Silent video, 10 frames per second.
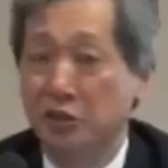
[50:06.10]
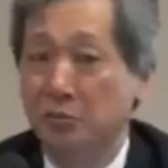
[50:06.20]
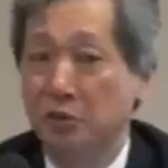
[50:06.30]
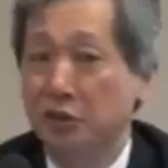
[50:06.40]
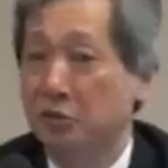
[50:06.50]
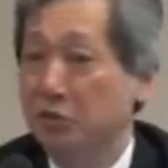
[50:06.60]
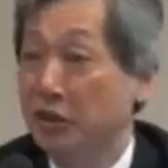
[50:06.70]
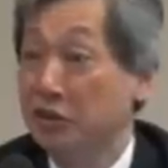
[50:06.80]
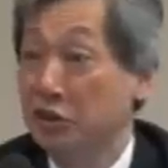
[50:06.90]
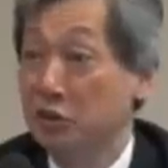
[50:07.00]
that
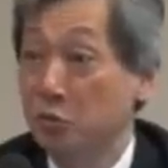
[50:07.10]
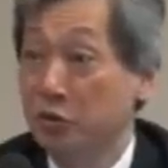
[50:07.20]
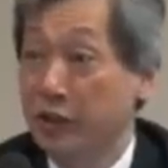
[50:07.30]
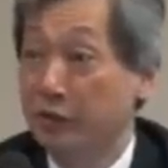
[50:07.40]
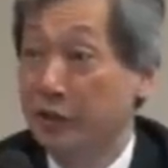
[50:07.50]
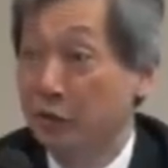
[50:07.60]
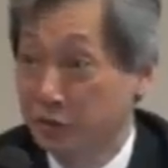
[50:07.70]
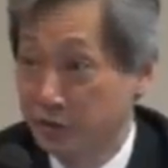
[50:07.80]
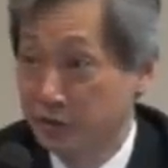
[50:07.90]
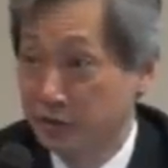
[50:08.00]
geopolitical tensions will carry
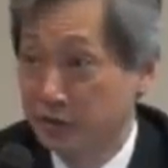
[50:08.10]
on.